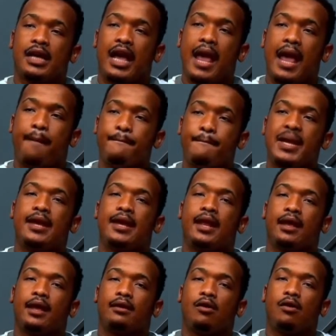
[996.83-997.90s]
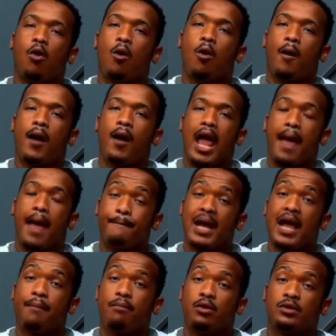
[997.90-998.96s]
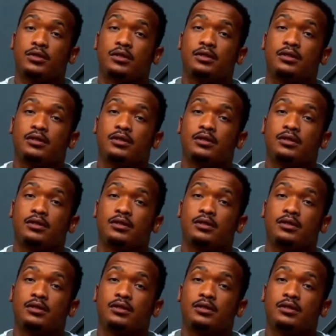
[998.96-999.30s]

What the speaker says: a meaning or a purpose.